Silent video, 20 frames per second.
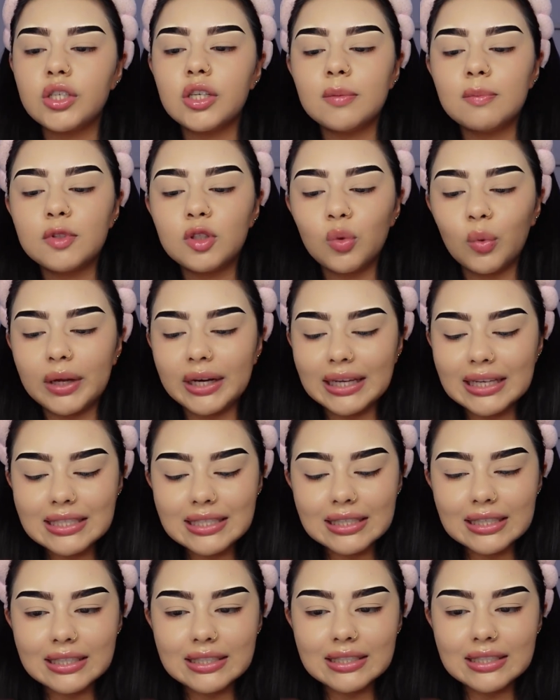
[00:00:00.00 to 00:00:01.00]
up
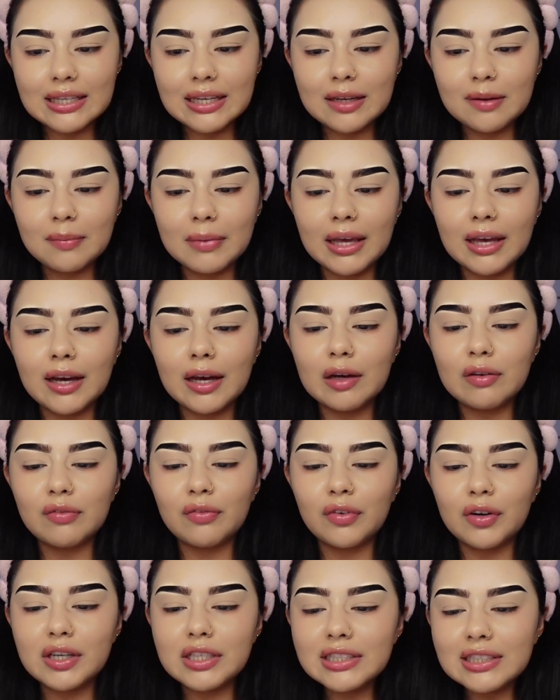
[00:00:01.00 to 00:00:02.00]
2016 makeup.
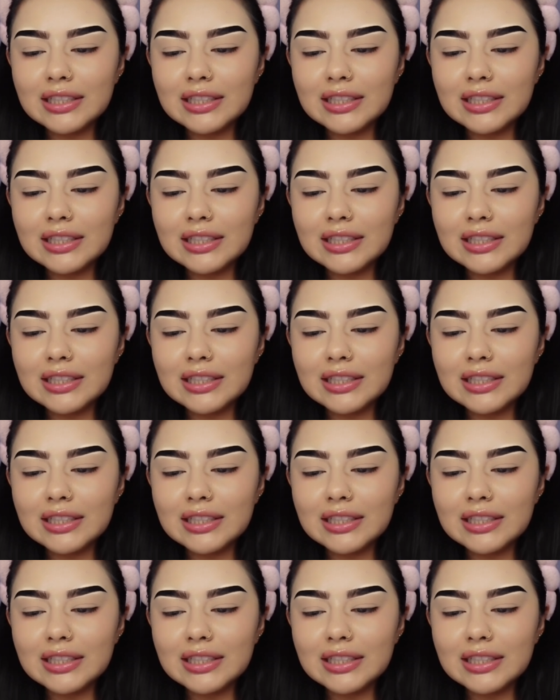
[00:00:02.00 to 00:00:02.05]
First